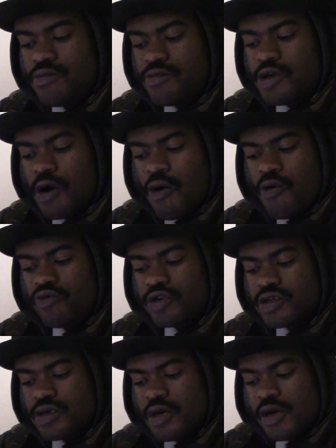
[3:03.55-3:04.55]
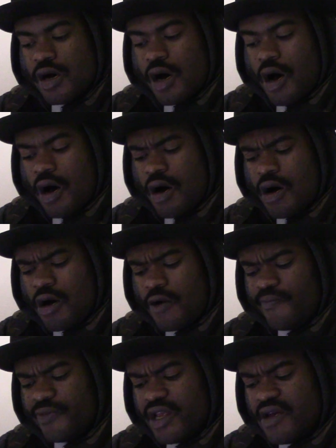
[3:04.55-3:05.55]
don't
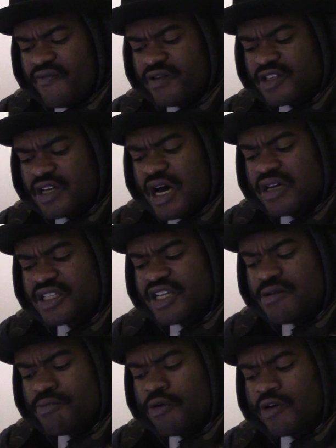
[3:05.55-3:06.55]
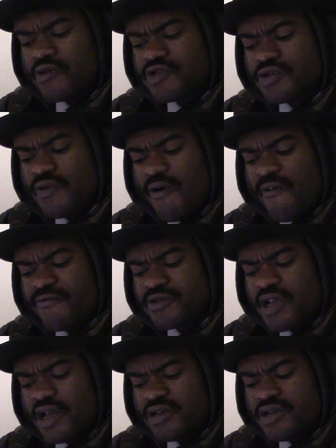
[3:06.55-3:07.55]
emphasize the importance of
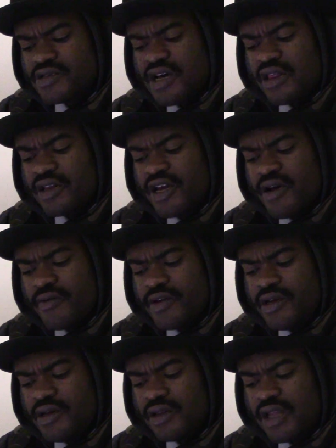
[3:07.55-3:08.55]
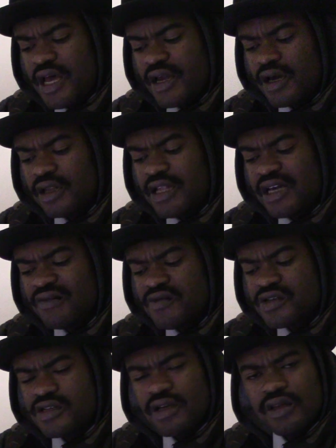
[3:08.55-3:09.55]
standing in solidarity like a lot of
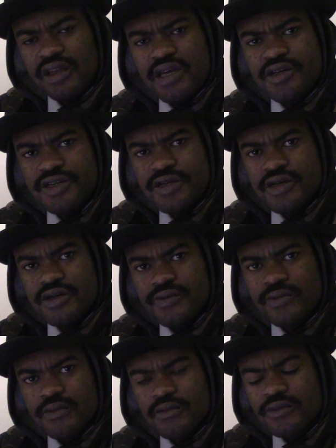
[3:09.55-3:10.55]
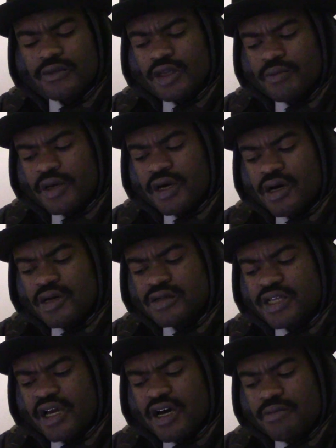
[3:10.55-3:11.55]
us think that they should. Because
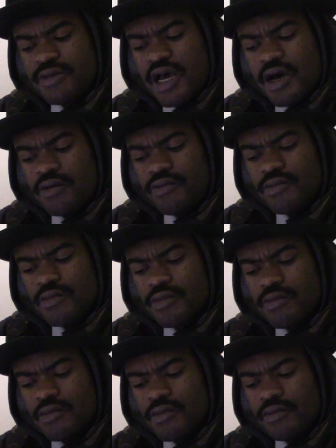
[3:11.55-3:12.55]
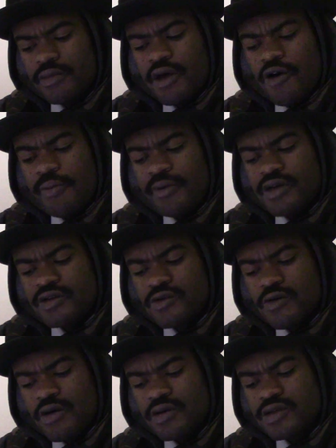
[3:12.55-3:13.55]
they come down, they open their
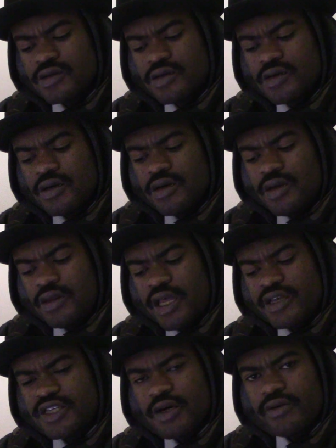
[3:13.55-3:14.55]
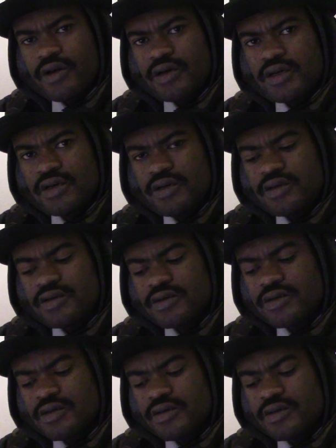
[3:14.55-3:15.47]
stores, they sell their goods,